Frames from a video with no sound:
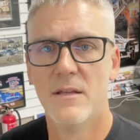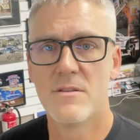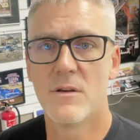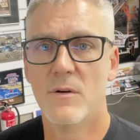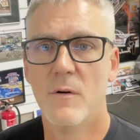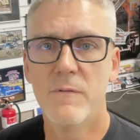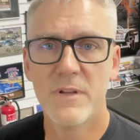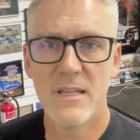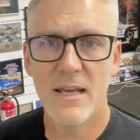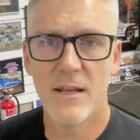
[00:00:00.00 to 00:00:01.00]
So
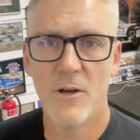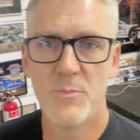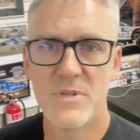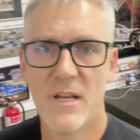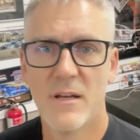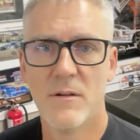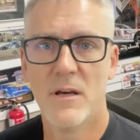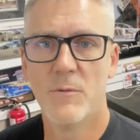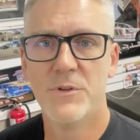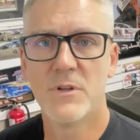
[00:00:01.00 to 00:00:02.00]
hopefully that helps, and
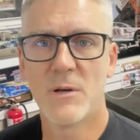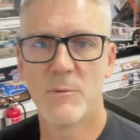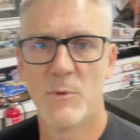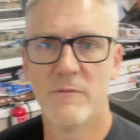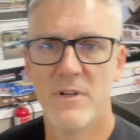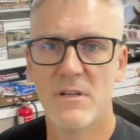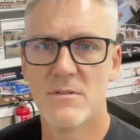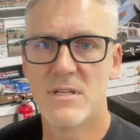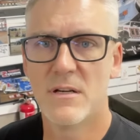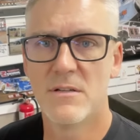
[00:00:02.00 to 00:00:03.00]
we'll do a couple more
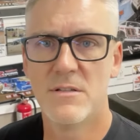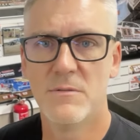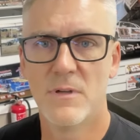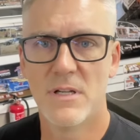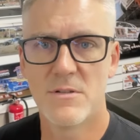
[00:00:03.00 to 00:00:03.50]
videos here to